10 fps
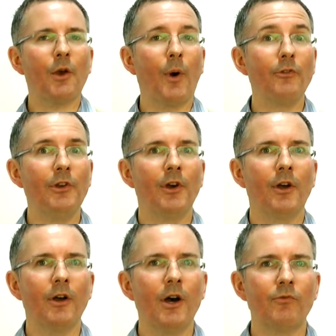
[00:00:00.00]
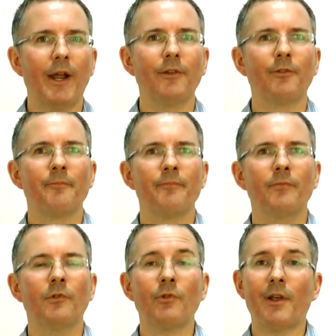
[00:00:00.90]
quoted a rate.
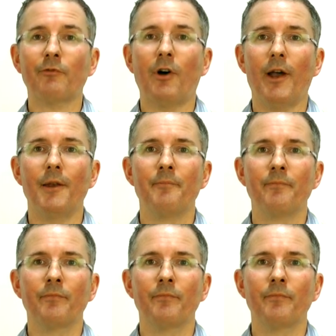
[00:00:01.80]
So that's fine.